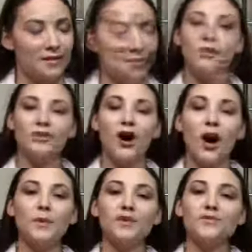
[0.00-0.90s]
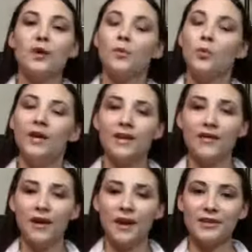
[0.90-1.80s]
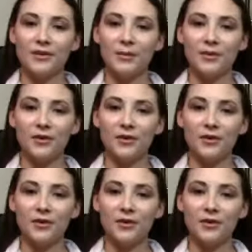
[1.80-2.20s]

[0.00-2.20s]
Here's a comment from We Love Ice Cream